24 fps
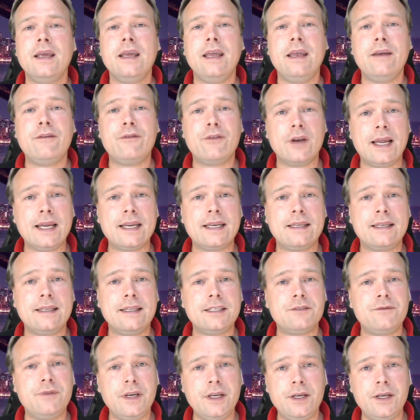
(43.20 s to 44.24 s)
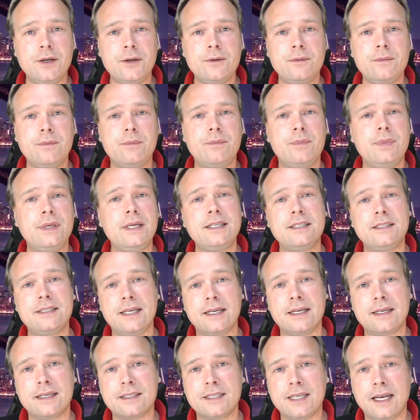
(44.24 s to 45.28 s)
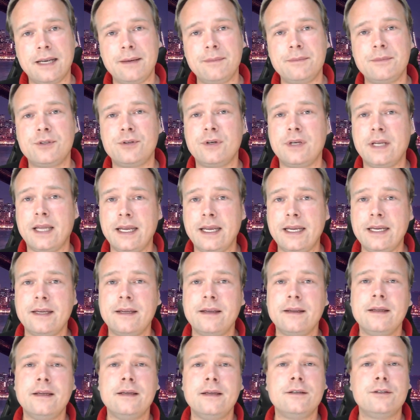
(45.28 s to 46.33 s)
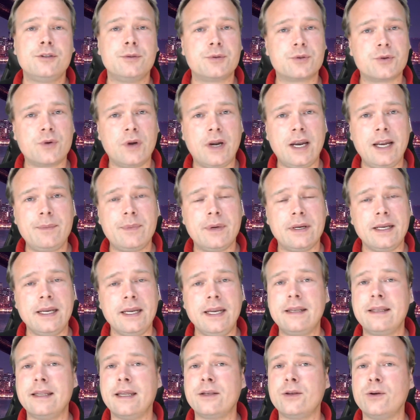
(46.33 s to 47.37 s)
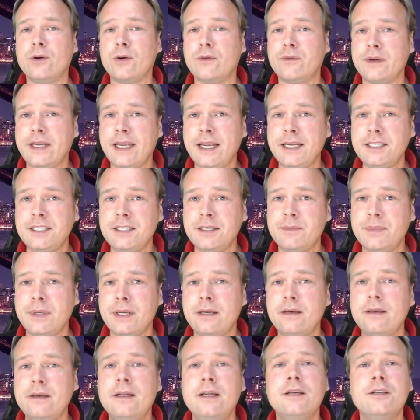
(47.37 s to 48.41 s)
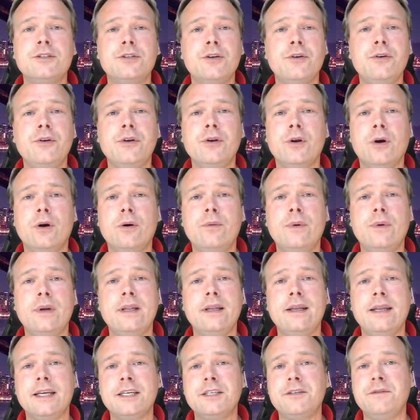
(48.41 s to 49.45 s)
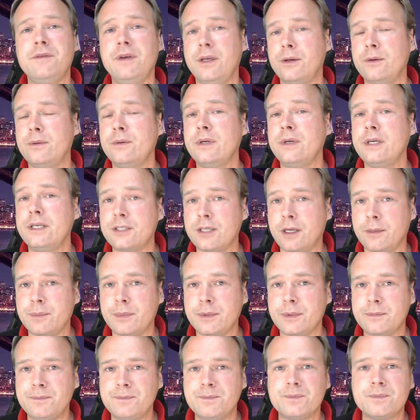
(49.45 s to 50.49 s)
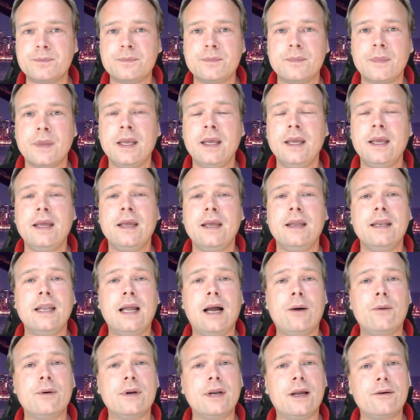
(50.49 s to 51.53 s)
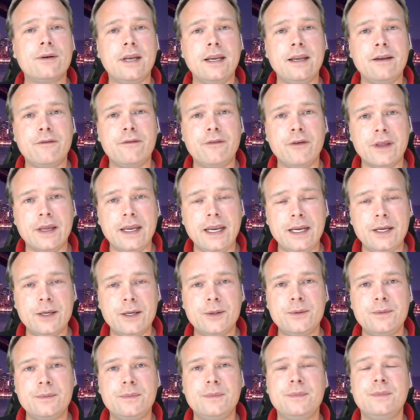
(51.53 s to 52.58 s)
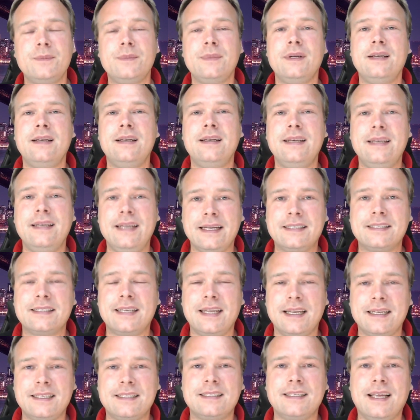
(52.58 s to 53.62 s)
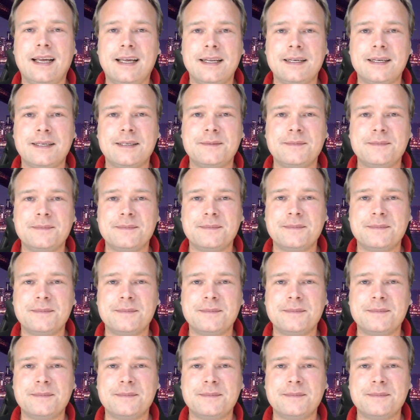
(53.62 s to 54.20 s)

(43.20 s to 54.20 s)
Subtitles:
If you liked this video, please take the time to like, subscribe, and hit that notification bell so you know when the next video is up. Now, without any further ado, let's get started.